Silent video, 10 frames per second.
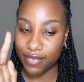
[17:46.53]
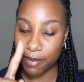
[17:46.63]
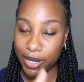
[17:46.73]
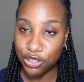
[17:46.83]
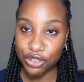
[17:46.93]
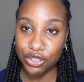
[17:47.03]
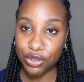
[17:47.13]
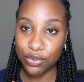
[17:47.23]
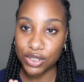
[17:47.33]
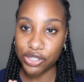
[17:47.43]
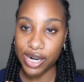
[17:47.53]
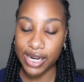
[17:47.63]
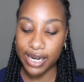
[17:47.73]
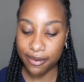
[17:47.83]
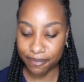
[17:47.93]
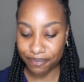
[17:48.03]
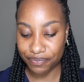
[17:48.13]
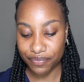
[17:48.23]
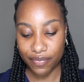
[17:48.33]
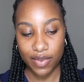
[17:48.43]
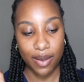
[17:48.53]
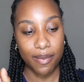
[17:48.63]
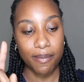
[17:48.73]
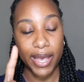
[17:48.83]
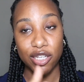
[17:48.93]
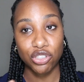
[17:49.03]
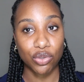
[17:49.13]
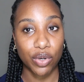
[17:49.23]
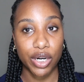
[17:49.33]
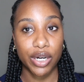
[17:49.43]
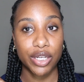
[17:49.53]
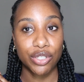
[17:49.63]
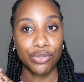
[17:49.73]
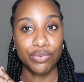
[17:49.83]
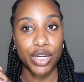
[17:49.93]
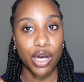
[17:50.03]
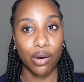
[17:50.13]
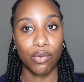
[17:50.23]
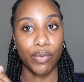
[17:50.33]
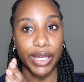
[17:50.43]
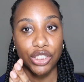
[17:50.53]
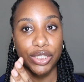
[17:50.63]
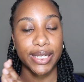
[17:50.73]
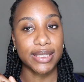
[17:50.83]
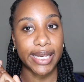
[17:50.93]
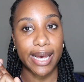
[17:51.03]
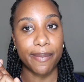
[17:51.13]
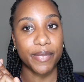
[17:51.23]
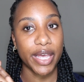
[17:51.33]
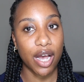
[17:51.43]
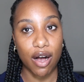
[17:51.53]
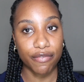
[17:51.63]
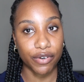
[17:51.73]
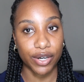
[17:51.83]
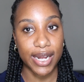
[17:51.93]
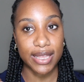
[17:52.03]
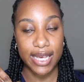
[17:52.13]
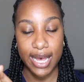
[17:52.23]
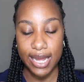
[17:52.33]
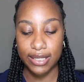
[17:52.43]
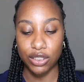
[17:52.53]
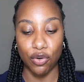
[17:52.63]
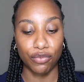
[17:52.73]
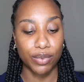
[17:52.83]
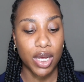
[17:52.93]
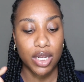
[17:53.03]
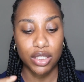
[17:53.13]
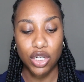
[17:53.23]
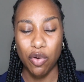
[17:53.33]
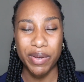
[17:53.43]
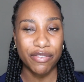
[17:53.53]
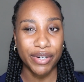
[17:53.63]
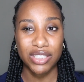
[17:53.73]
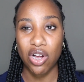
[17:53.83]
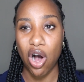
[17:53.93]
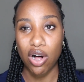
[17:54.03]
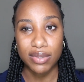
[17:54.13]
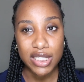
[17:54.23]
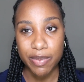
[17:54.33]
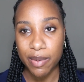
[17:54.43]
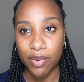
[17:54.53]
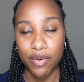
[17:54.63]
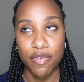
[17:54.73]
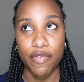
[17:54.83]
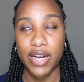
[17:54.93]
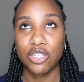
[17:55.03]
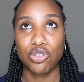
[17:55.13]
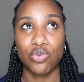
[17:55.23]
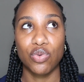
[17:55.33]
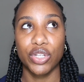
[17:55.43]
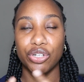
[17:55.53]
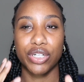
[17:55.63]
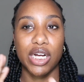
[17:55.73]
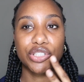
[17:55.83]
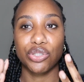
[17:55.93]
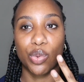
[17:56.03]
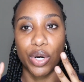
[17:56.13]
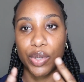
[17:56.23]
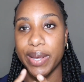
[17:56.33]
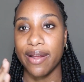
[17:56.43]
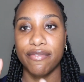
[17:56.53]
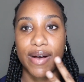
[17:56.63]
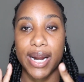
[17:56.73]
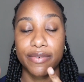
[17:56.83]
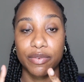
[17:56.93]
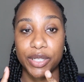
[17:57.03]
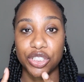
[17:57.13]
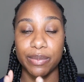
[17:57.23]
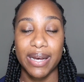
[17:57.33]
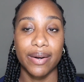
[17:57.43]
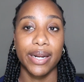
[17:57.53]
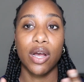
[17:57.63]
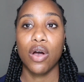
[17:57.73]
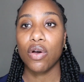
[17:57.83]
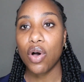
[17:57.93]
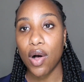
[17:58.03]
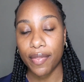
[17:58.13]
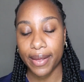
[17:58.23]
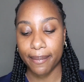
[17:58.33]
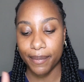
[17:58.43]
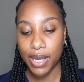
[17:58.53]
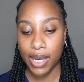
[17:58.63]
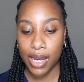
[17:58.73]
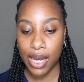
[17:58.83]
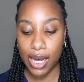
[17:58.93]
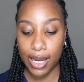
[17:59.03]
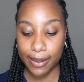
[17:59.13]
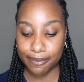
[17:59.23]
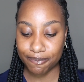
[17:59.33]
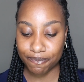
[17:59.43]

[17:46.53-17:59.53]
Make sure your school is accredited. Make sure you know which exam they offer at the end. Don't don't be afraid to call these people if you find a school and you're not sure you can't find information about it call them um,